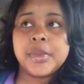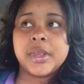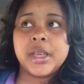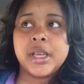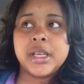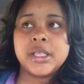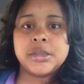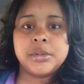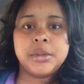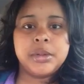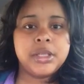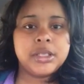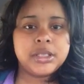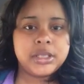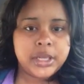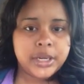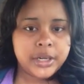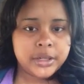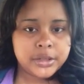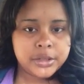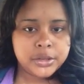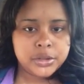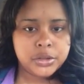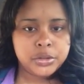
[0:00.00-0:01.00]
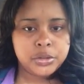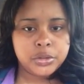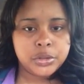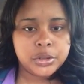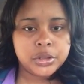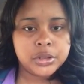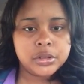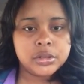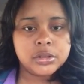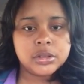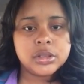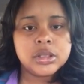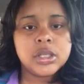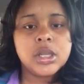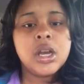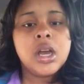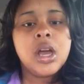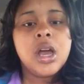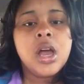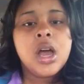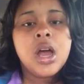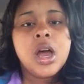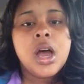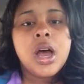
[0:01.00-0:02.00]
as well as hair tutorials.
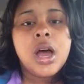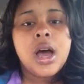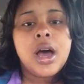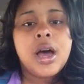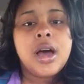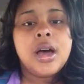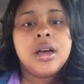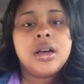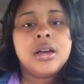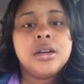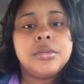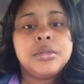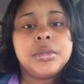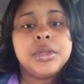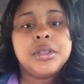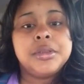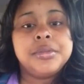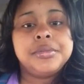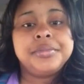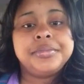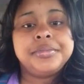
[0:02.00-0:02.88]
Yeah,